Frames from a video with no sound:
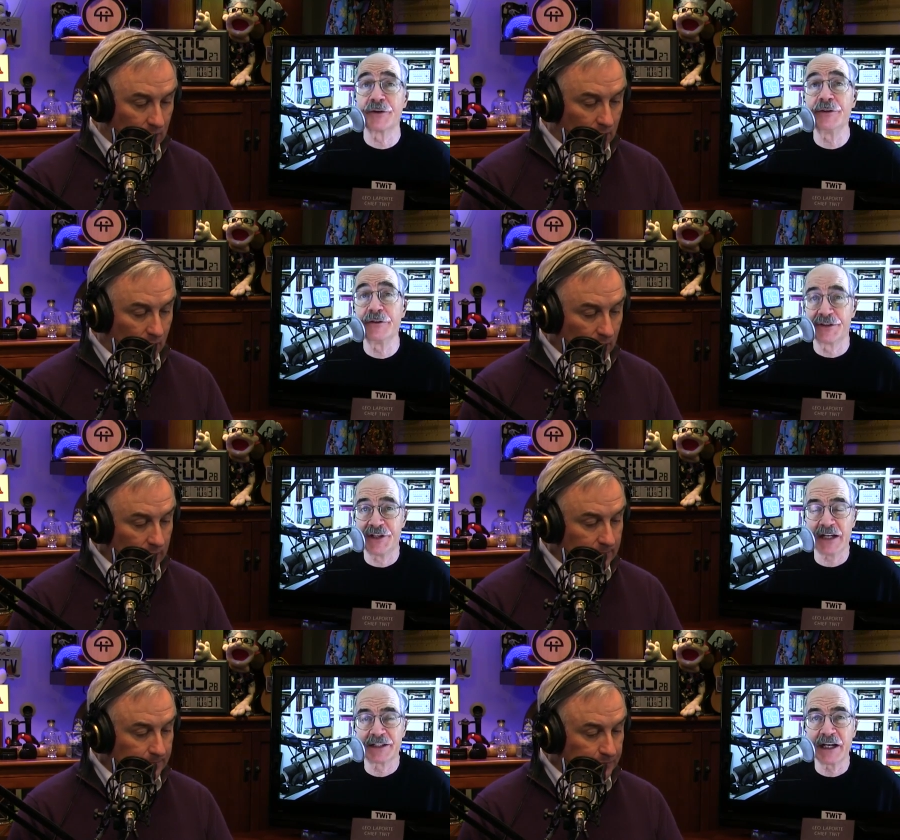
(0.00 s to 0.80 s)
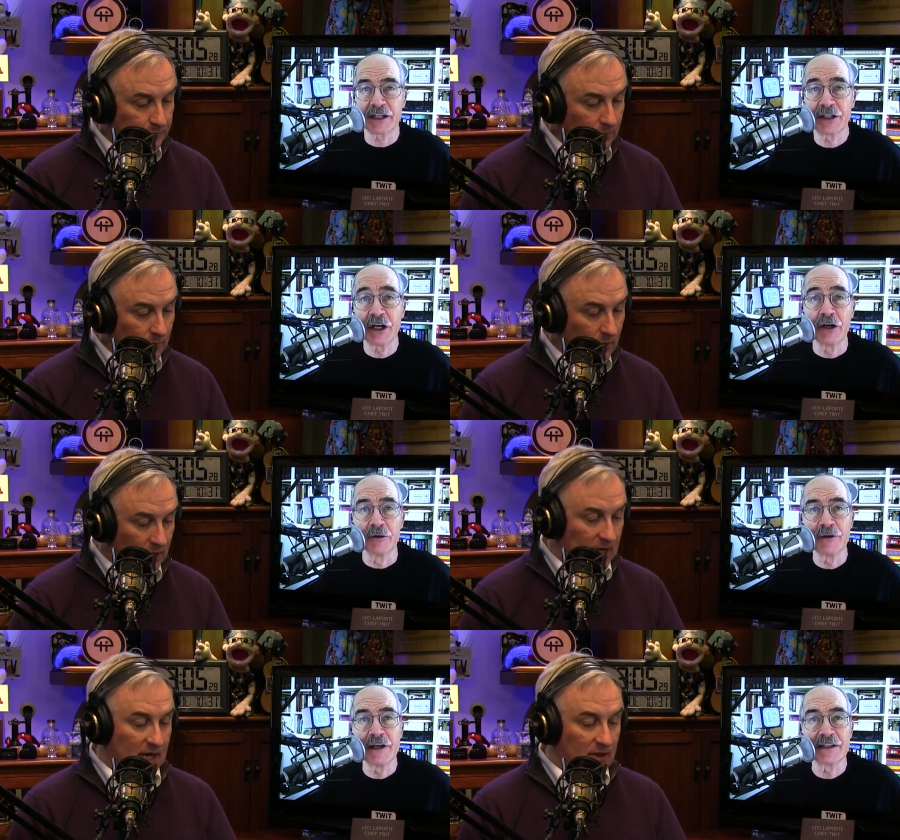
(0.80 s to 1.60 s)
Speaker 1: and use
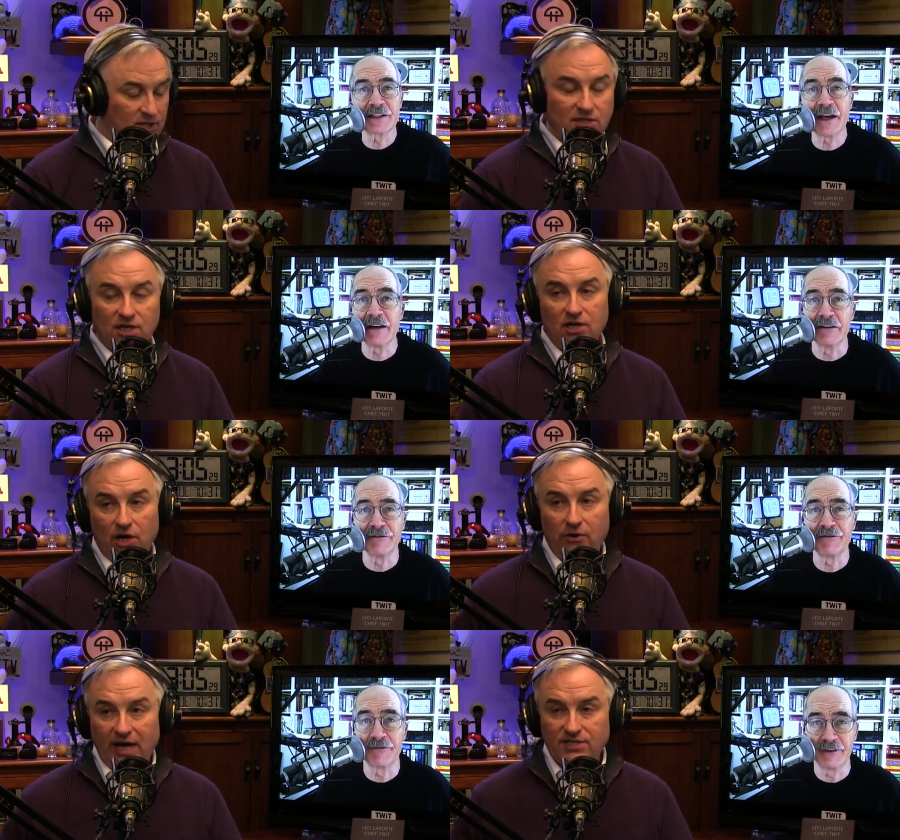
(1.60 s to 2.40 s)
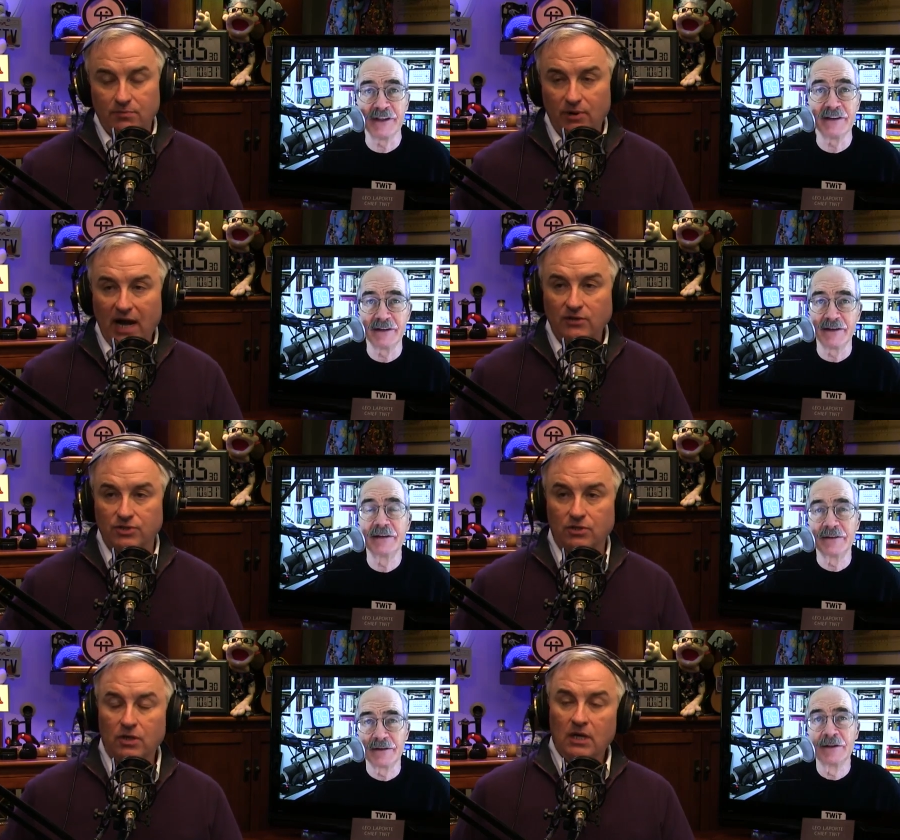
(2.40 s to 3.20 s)
DuckDuckGo. Yeah, DuckDuckGo
Speaker 2: has a
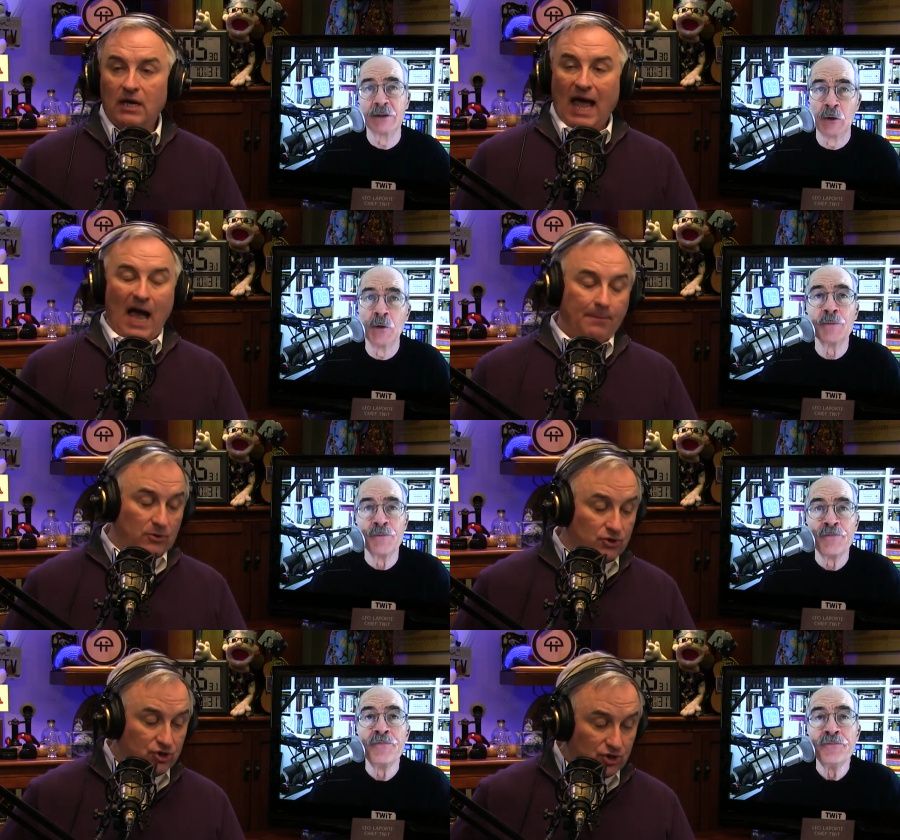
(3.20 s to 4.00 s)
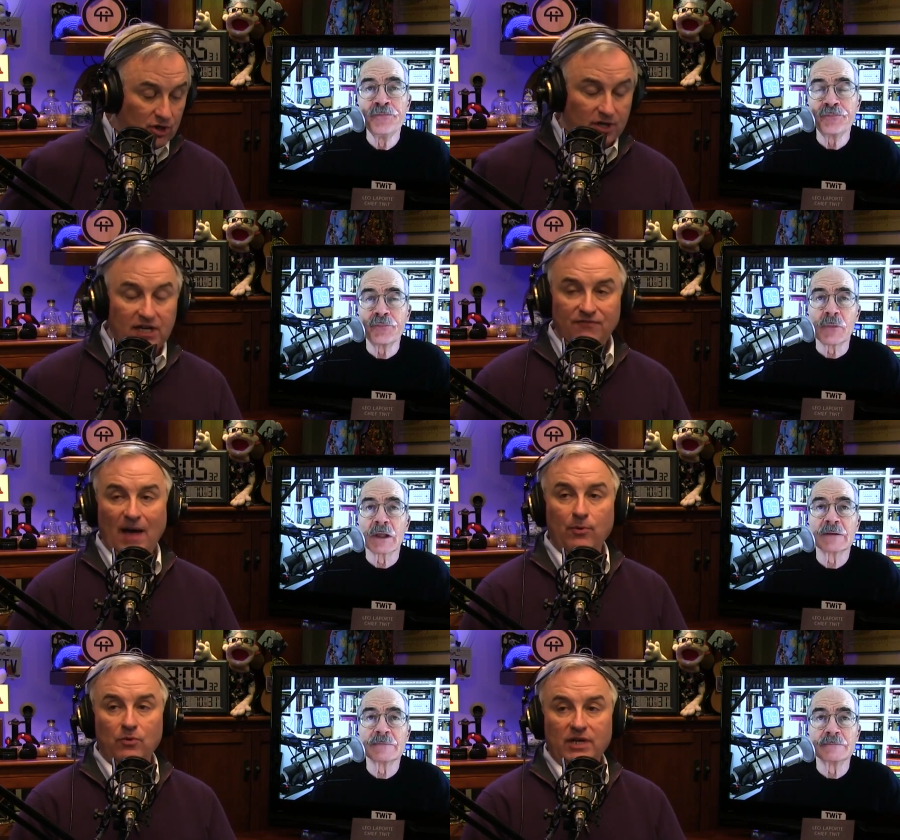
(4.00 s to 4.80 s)
browser. Apple should, if
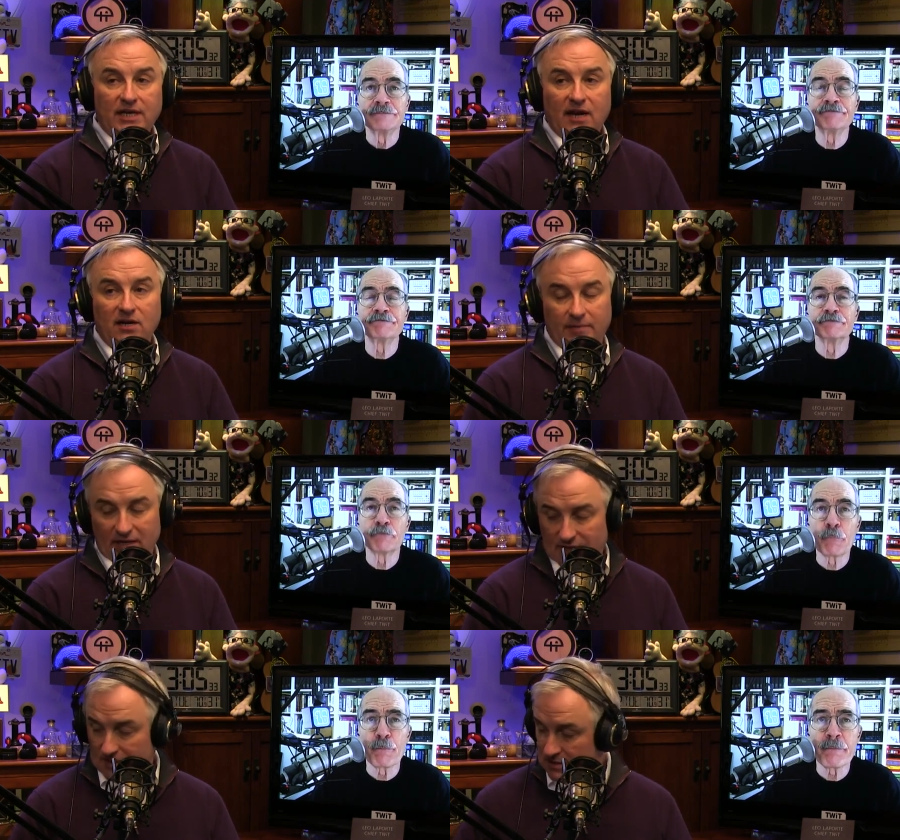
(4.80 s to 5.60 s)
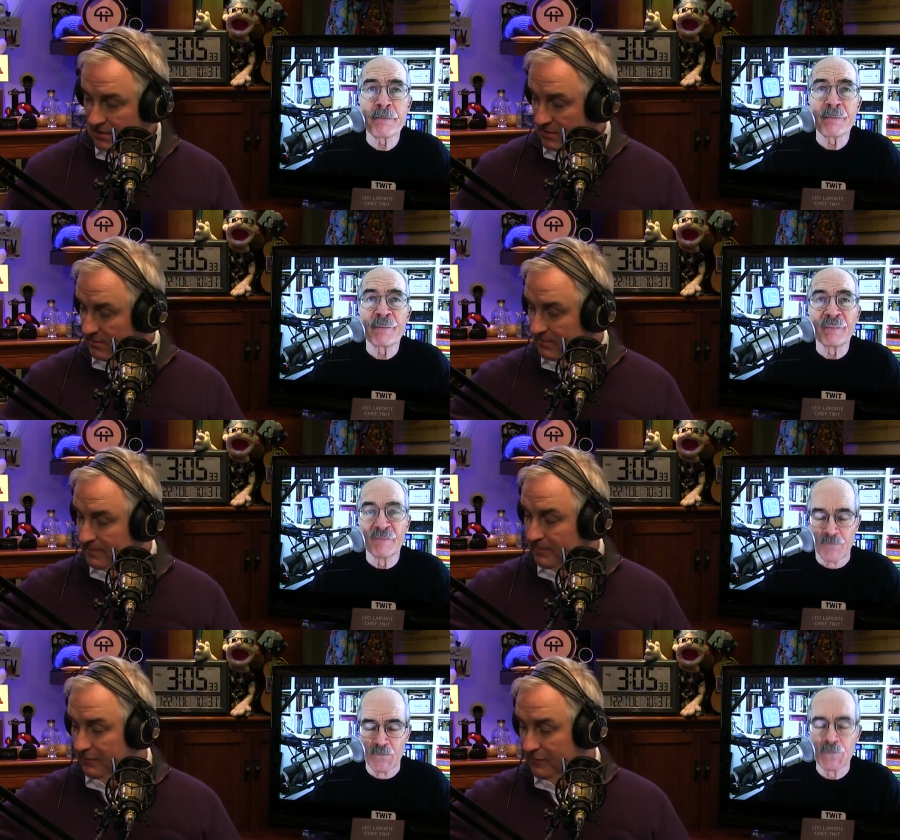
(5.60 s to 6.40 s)
Apple really cared about this,
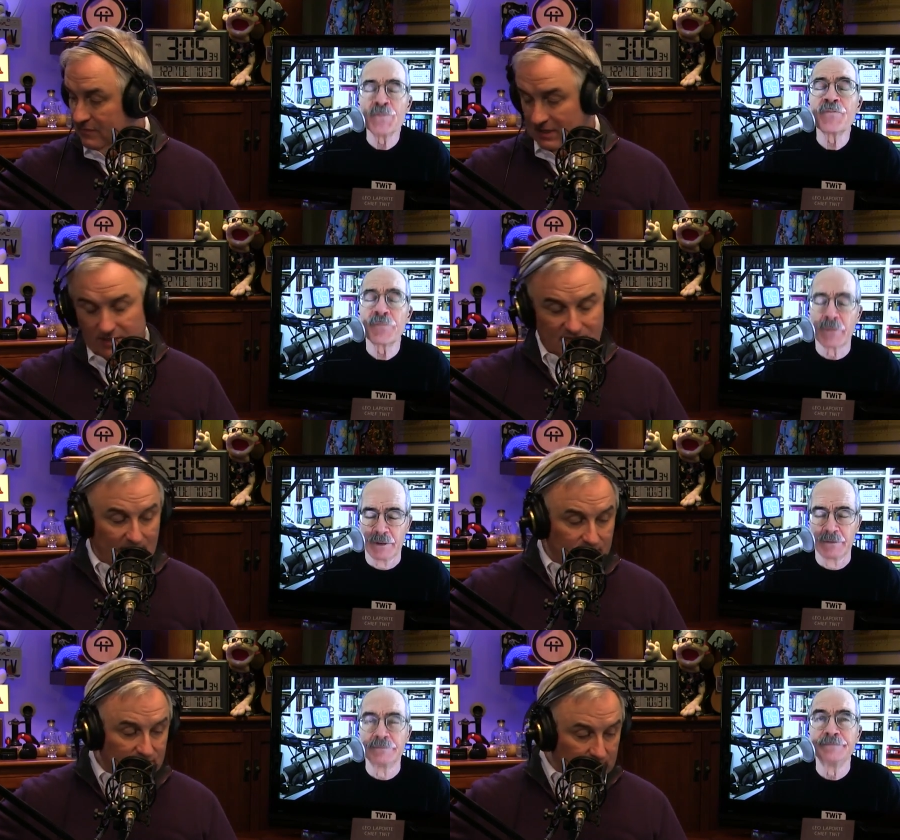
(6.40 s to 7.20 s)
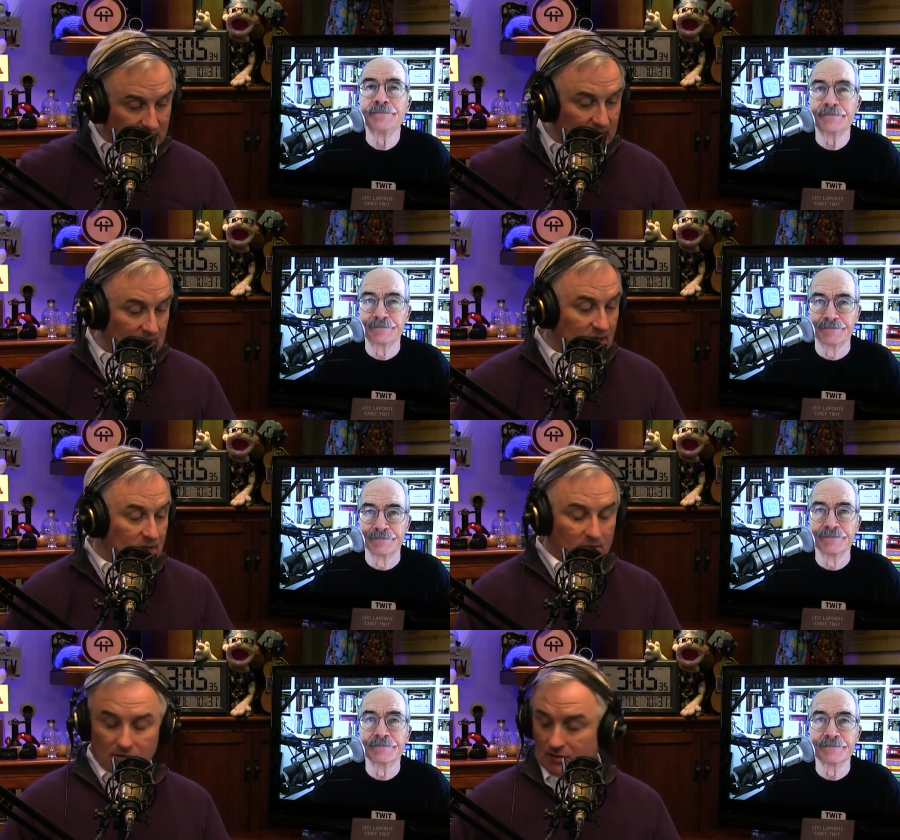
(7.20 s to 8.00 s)
it seems to me